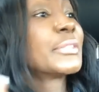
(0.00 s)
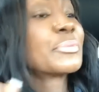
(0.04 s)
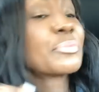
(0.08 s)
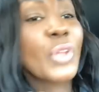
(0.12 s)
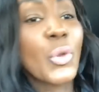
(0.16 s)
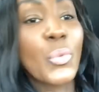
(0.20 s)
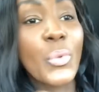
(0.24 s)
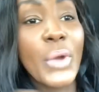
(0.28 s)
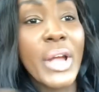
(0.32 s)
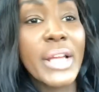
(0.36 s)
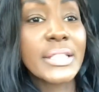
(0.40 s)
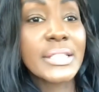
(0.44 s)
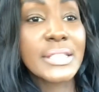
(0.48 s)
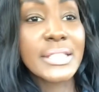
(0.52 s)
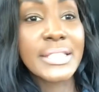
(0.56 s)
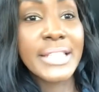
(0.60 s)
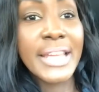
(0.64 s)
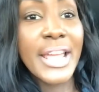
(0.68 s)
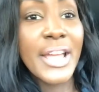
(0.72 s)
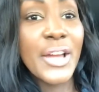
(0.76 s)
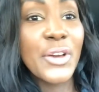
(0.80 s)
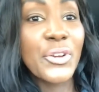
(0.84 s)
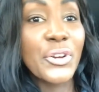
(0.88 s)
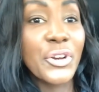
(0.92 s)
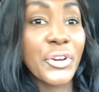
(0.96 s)
write this
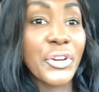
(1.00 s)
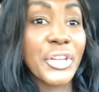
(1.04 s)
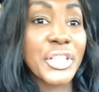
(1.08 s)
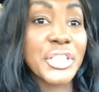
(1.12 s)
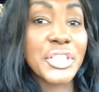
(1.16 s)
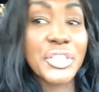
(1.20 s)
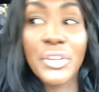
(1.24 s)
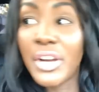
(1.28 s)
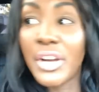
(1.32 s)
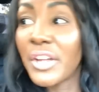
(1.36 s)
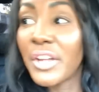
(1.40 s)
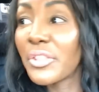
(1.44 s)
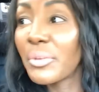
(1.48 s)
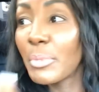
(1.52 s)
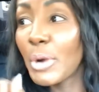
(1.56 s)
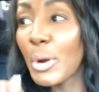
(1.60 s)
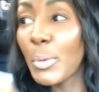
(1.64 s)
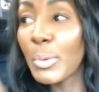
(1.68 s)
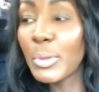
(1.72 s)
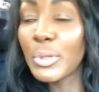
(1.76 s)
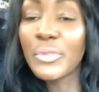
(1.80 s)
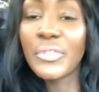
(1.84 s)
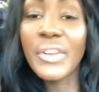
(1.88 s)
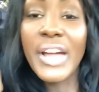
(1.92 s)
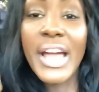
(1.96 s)
down or get your other
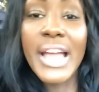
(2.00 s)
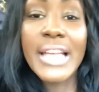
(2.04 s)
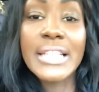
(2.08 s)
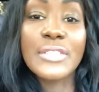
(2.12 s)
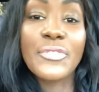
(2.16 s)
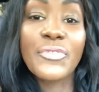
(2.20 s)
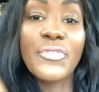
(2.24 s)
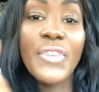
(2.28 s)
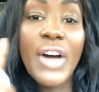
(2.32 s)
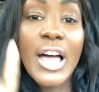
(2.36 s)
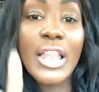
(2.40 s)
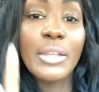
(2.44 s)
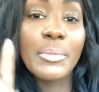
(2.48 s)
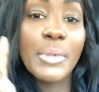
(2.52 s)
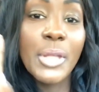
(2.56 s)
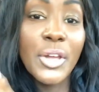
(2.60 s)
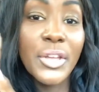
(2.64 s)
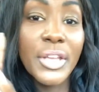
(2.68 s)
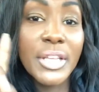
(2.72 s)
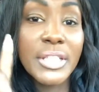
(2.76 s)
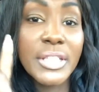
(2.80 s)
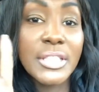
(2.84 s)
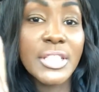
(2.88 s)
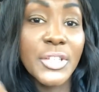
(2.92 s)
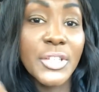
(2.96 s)
mobile device. Follow me
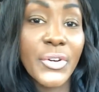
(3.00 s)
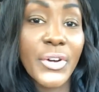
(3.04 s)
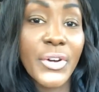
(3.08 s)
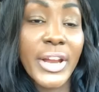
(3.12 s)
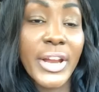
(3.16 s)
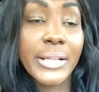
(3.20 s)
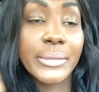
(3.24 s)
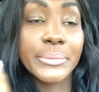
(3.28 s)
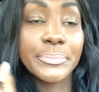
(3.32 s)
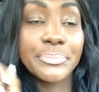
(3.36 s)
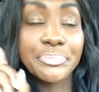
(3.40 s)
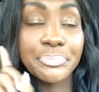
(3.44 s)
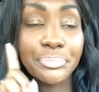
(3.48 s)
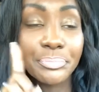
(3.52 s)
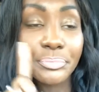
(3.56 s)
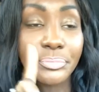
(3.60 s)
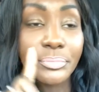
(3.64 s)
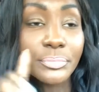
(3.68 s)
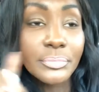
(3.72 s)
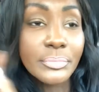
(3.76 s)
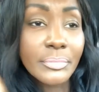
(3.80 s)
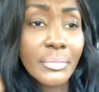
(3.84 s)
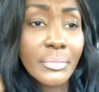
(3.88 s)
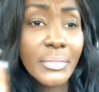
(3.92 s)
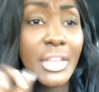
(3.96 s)
on Instagram,
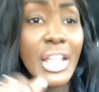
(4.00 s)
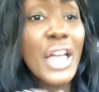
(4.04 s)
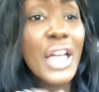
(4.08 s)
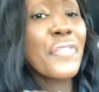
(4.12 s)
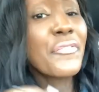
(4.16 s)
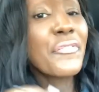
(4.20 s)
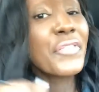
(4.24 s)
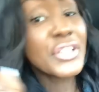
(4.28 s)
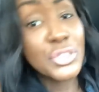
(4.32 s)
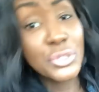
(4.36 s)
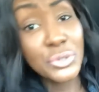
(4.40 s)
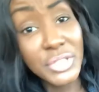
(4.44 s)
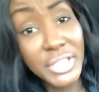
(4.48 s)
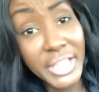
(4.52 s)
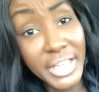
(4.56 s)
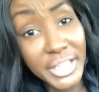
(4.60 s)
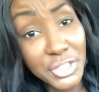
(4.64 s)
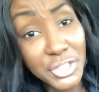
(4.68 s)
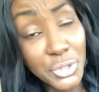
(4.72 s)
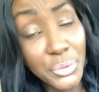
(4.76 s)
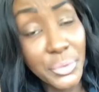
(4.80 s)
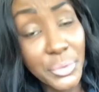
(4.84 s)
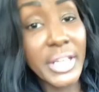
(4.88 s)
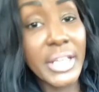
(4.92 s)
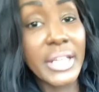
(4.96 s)
Official
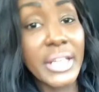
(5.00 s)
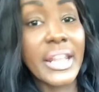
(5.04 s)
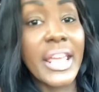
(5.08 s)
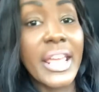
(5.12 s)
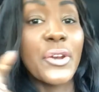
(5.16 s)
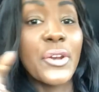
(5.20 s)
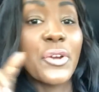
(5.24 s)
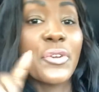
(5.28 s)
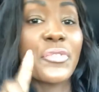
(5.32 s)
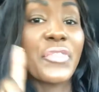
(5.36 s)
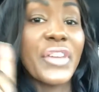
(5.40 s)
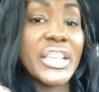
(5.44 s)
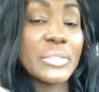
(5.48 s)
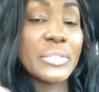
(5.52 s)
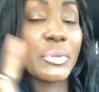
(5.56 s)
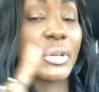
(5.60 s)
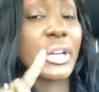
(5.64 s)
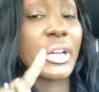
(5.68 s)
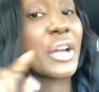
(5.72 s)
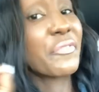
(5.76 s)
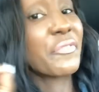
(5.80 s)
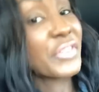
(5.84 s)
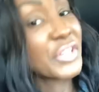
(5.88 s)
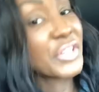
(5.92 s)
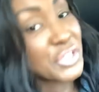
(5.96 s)
Tangerine, and on
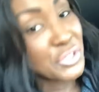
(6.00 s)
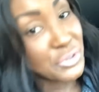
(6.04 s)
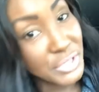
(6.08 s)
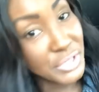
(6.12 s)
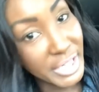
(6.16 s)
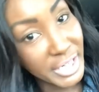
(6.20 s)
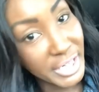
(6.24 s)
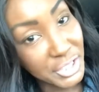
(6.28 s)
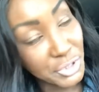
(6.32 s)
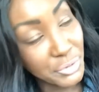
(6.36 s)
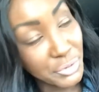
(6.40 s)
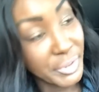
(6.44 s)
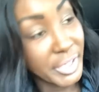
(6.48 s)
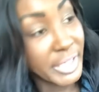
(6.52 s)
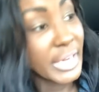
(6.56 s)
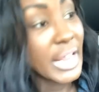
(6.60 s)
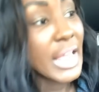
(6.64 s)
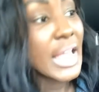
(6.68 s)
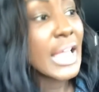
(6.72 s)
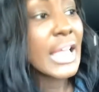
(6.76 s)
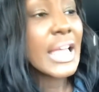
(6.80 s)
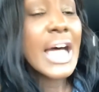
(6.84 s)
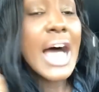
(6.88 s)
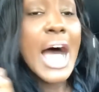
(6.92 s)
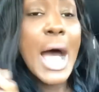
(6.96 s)
Facebook, Official Tangerine.
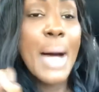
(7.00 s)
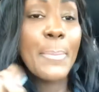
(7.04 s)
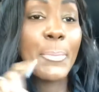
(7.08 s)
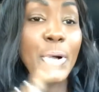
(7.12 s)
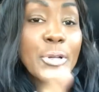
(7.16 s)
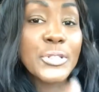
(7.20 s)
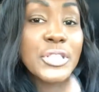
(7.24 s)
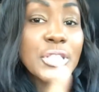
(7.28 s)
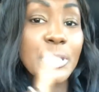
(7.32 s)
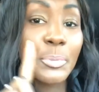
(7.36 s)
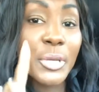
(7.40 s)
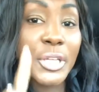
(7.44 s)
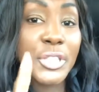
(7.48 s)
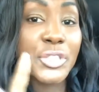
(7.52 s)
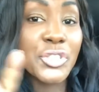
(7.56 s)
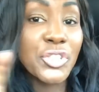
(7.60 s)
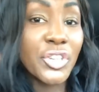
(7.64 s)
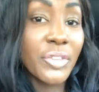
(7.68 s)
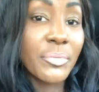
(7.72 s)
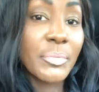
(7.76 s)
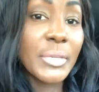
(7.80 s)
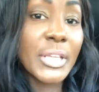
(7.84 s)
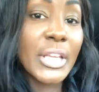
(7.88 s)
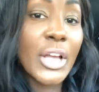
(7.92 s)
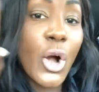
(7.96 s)
I posted a picture
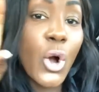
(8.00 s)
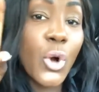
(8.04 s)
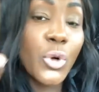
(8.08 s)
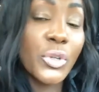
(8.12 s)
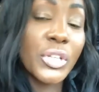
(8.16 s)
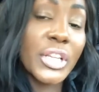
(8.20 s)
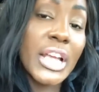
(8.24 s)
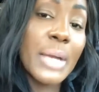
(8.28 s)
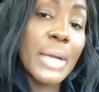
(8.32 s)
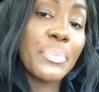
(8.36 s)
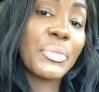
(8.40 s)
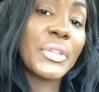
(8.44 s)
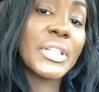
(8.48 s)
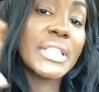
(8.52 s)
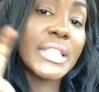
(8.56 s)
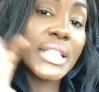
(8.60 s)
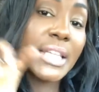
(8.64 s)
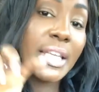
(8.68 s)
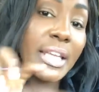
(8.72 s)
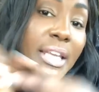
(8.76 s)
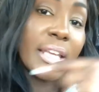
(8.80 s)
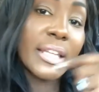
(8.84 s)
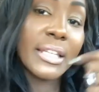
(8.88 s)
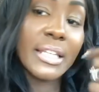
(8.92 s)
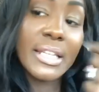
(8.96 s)
of me holding up the
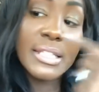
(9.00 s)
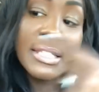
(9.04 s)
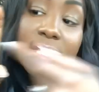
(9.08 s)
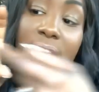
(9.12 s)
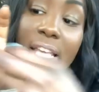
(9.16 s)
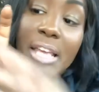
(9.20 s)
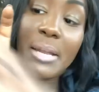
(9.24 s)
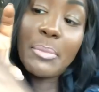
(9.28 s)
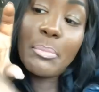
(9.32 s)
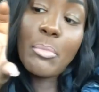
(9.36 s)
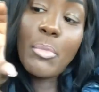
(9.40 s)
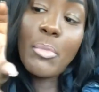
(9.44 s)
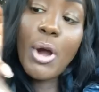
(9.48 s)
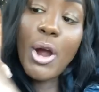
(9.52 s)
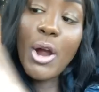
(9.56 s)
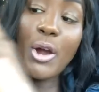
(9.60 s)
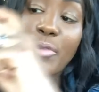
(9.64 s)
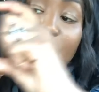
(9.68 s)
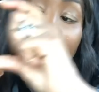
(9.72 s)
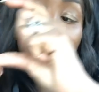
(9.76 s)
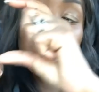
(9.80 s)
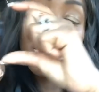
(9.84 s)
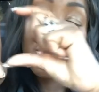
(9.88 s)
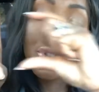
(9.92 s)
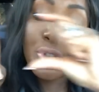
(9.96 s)
ticket that said
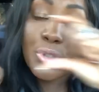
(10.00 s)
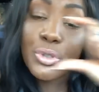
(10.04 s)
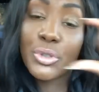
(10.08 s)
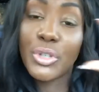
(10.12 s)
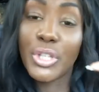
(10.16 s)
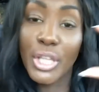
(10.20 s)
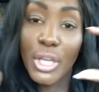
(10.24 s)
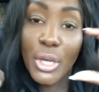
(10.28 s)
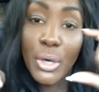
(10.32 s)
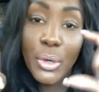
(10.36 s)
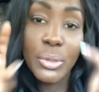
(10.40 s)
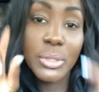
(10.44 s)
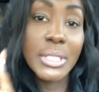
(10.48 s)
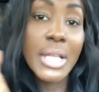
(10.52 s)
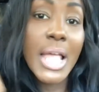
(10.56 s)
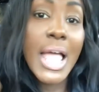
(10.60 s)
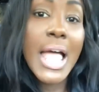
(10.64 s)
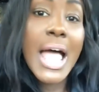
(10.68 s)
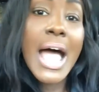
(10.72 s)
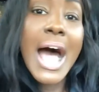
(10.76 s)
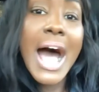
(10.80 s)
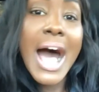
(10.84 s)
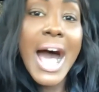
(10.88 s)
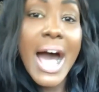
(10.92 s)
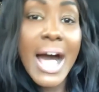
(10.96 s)
Marvel Studios.
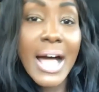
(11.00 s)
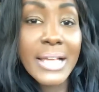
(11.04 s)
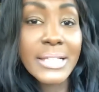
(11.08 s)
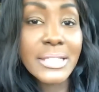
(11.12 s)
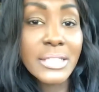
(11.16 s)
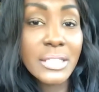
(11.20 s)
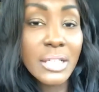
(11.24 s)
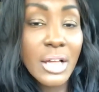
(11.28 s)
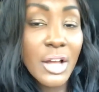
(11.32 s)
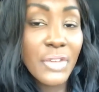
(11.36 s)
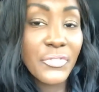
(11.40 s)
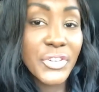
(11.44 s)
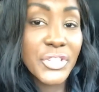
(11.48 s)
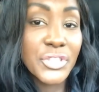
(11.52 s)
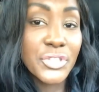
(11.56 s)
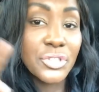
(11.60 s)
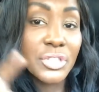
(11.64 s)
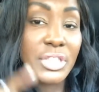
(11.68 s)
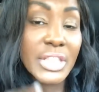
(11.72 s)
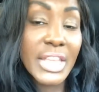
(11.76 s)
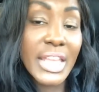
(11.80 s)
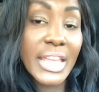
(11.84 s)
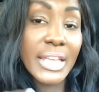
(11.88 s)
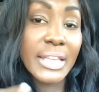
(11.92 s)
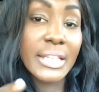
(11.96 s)
I saw
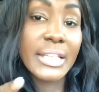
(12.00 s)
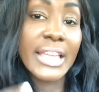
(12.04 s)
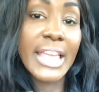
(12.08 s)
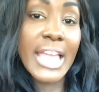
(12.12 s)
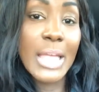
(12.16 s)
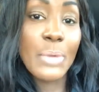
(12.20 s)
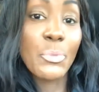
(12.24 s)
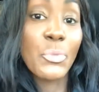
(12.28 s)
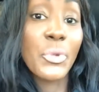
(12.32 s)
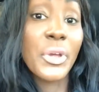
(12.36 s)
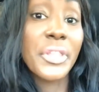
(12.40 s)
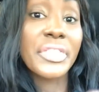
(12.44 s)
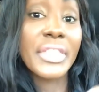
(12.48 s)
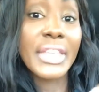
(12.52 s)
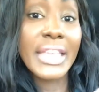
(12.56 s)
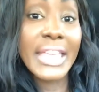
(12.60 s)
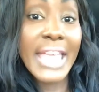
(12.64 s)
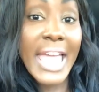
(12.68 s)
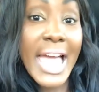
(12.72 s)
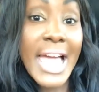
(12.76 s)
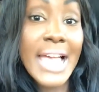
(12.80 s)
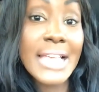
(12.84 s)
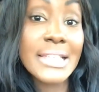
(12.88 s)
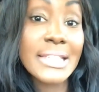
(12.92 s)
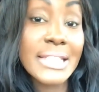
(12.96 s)
Avengers Endgame with the
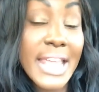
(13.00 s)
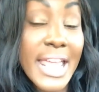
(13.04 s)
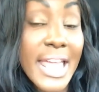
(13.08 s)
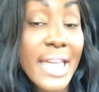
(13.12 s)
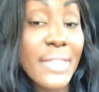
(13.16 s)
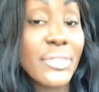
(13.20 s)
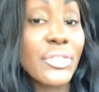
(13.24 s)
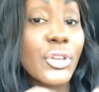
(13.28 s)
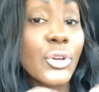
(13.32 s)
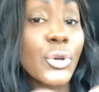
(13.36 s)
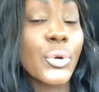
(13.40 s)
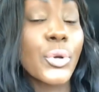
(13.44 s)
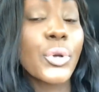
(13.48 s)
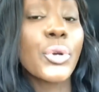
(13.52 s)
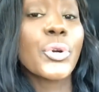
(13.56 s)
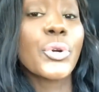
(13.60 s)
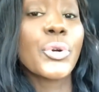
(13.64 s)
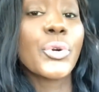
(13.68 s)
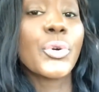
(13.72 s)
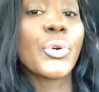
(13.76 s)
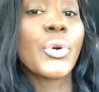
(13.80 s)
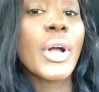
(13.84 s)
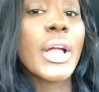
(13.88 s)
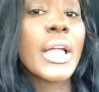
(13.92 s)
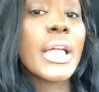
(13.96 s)
cast and the
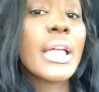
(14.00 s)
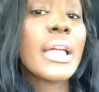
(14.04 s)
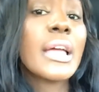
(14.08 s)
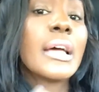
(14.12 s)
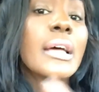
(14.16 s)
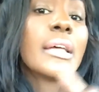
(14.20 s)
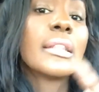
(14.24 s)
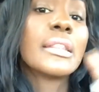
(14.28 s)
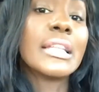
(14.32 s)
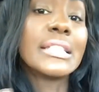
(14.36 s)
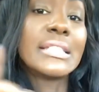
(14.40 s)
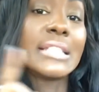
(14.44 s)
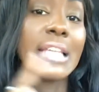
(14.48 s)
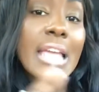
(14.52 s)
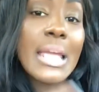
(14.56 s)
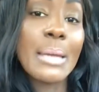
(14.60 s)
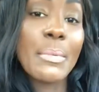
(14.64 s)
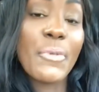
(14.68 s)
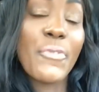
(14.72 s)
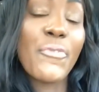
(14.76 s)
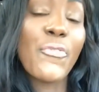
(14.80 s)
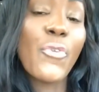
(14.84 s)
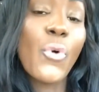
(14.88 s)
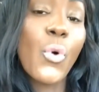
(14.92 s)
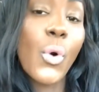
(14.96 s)
crew the day
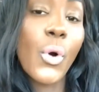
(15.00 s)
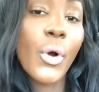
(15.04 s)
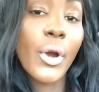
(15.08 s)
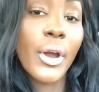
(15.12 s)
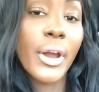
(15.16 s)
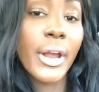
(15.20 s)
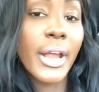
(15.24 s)
before